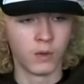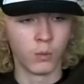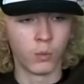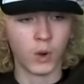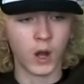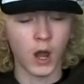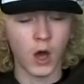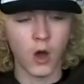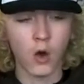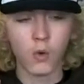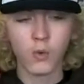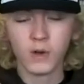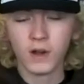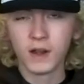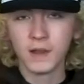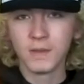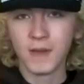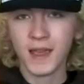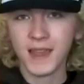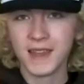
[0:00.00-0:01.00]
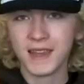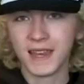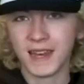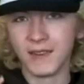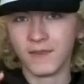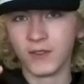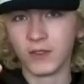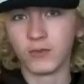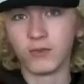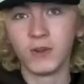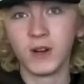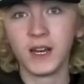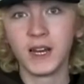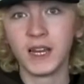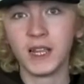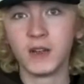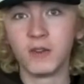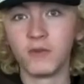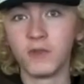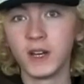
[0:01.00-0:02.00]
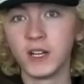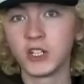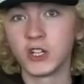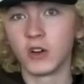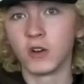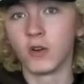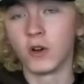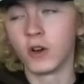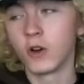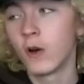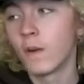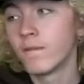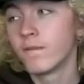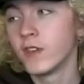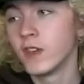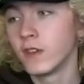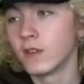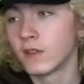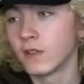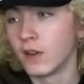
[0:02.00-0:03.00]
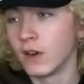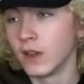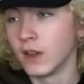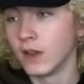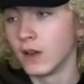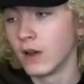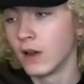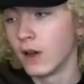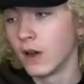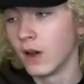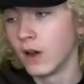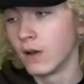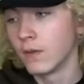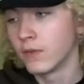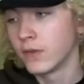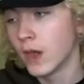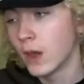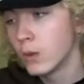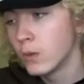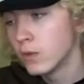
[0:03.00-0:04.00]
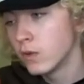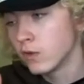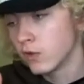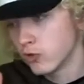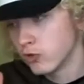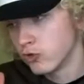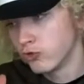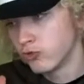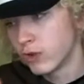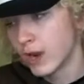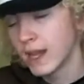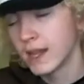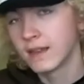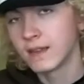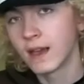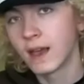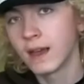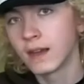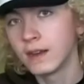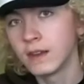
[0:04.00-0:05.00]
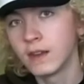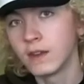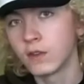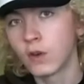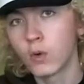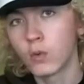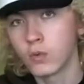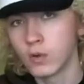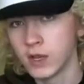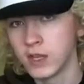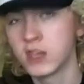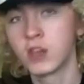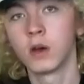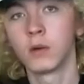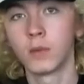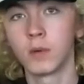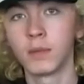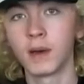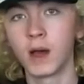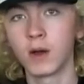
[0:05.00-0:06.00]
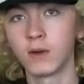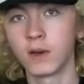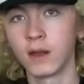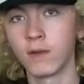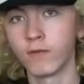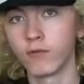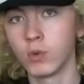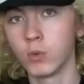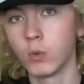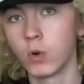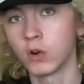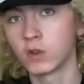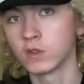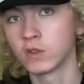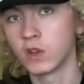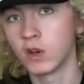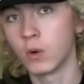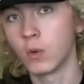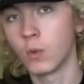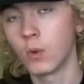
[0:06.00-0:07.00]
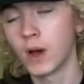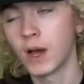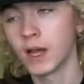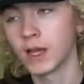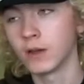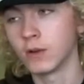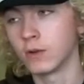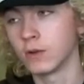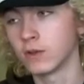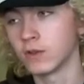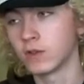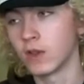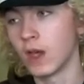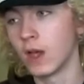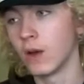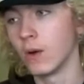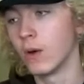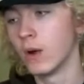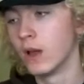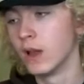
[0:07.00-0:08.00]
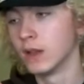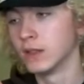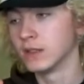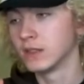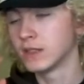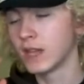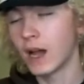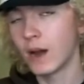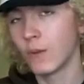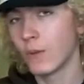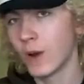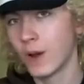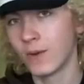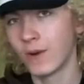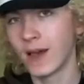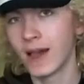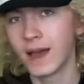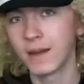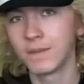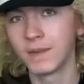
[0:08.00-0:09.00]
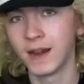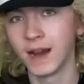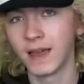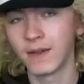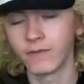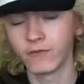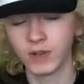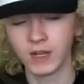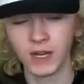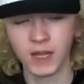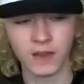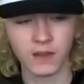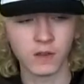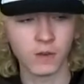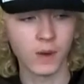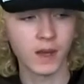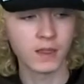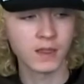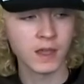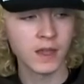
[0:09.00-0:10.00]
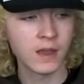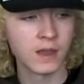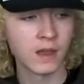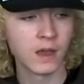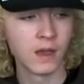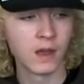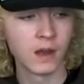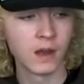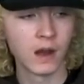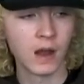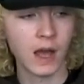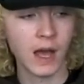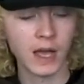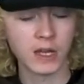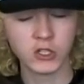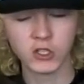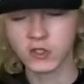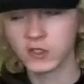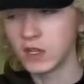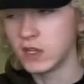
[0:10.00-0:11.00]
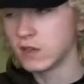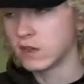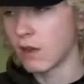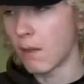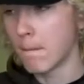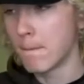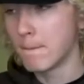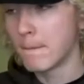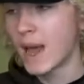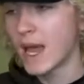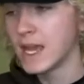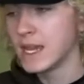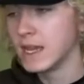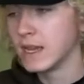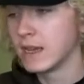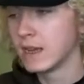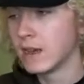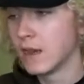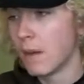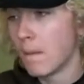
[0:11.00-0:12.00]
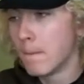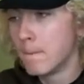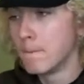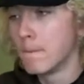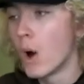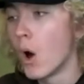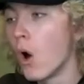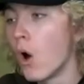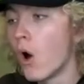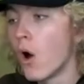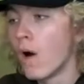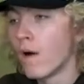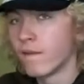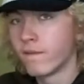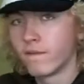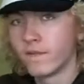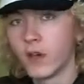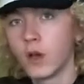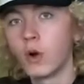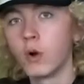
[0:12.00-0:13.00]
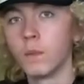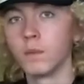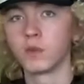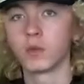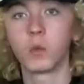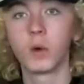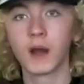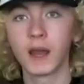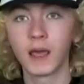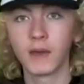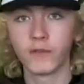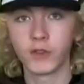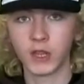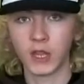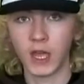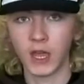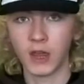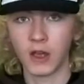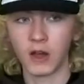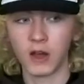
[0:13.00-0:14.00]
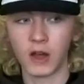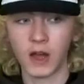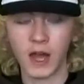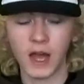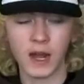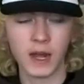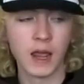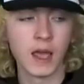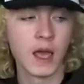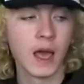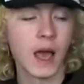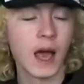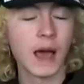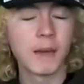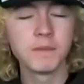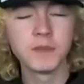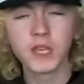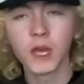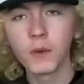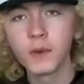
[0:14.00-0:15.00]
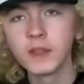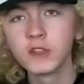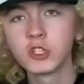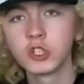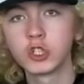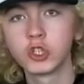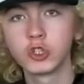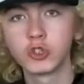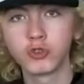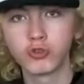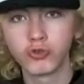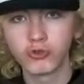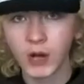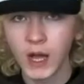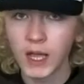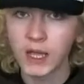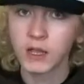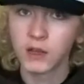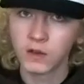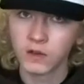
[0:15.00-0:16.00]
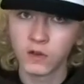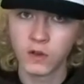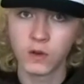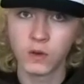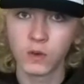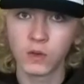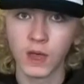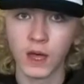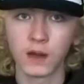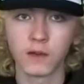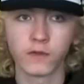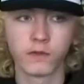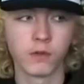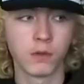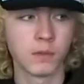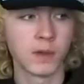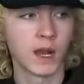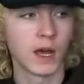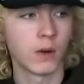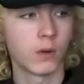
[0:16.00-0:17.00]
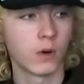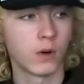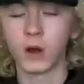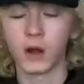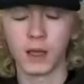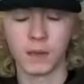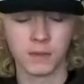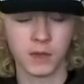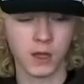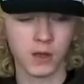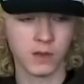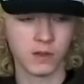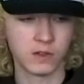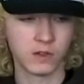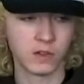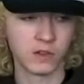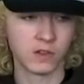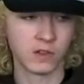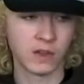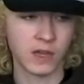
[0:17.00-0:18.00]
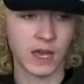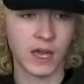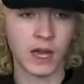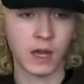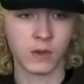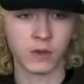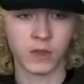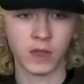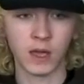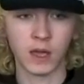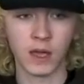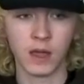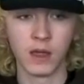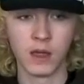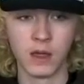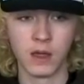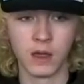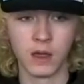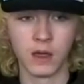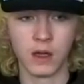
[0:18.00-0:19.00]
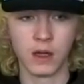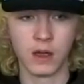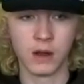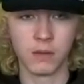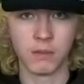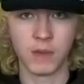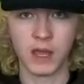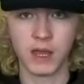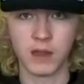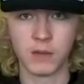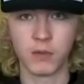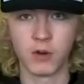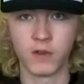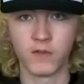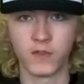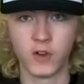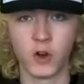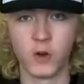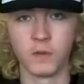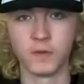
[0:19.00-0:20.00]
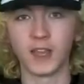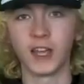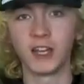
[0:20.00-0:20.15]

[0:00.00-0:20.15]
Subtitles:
will only make it if it's really original. And obviously, those great ideas only come about every once in a while, so that won't happen every day. So I think I just need to make more films, whatever they are. And I'm going to try and do that from now on. I'm going to just get out there and make more films